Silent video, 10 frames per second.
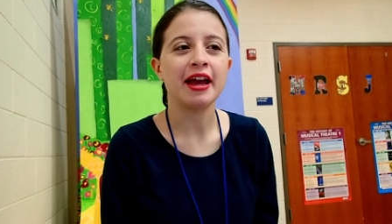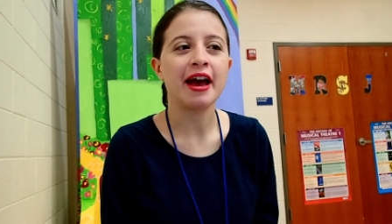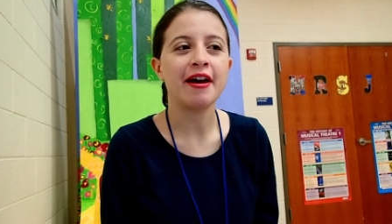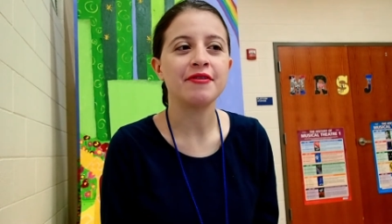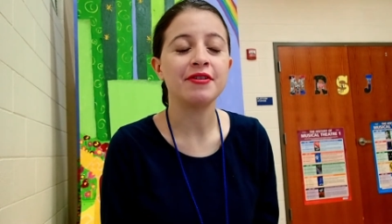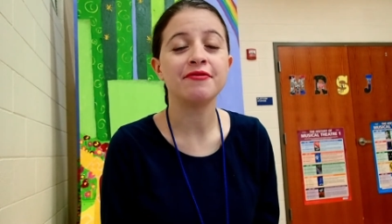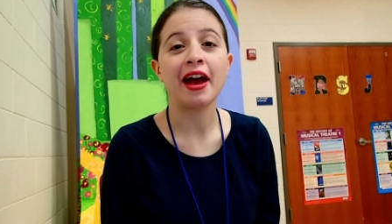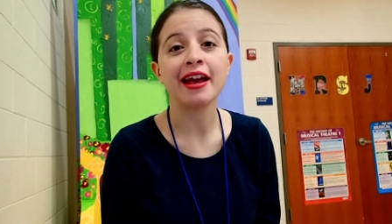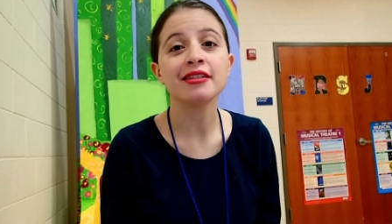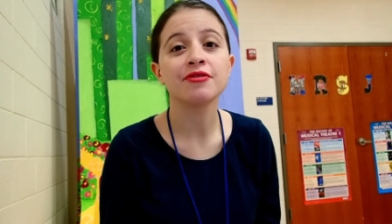have
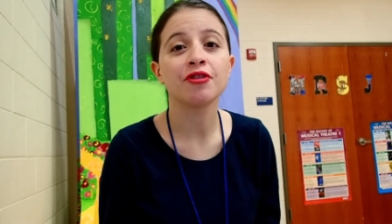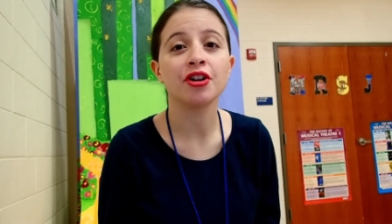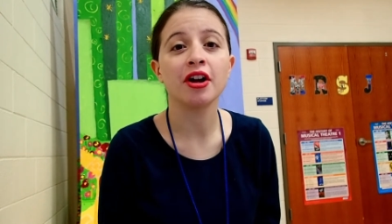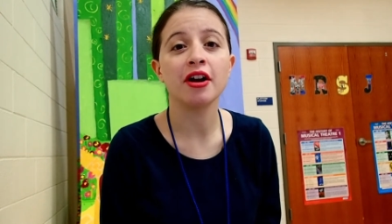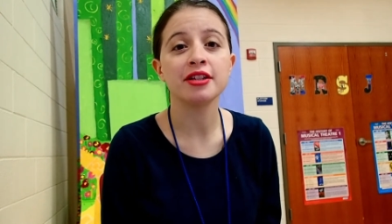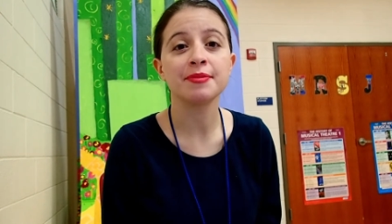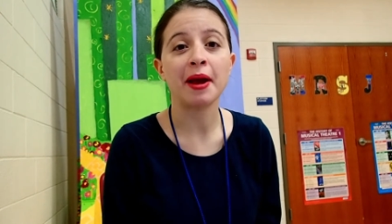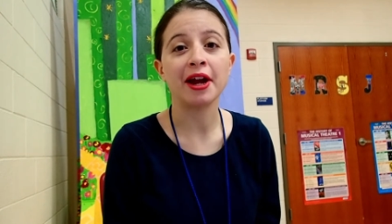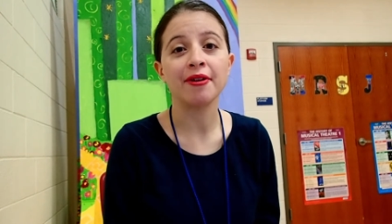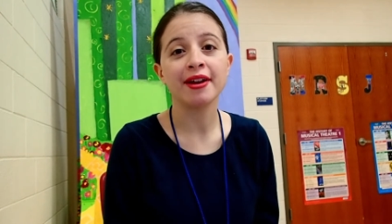advice for
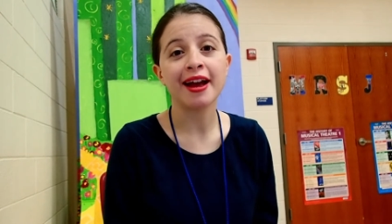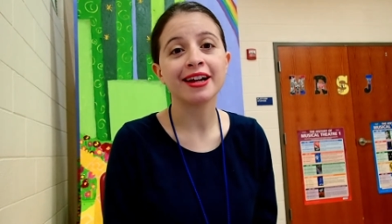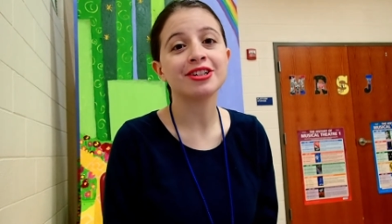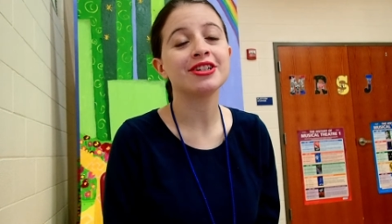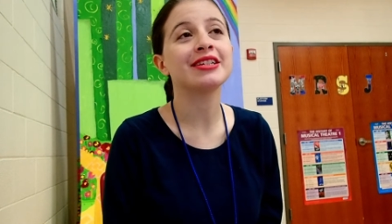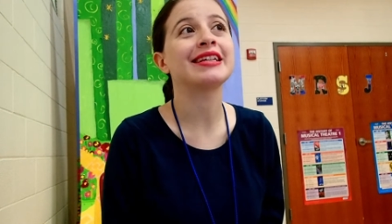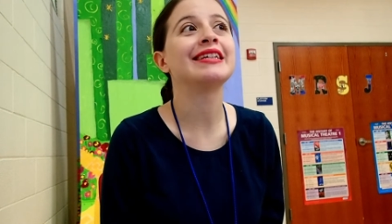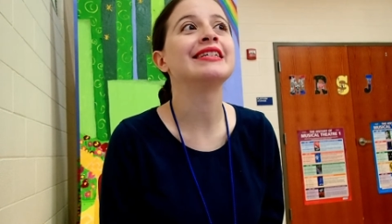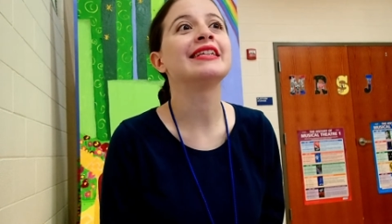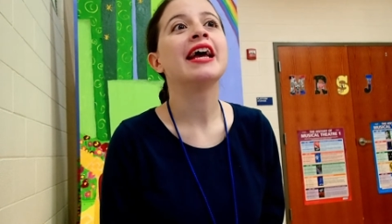aspiring actors
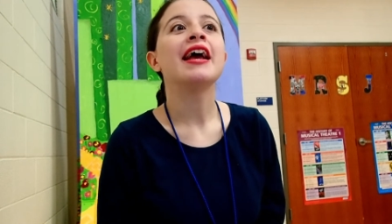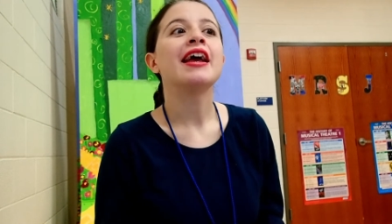is,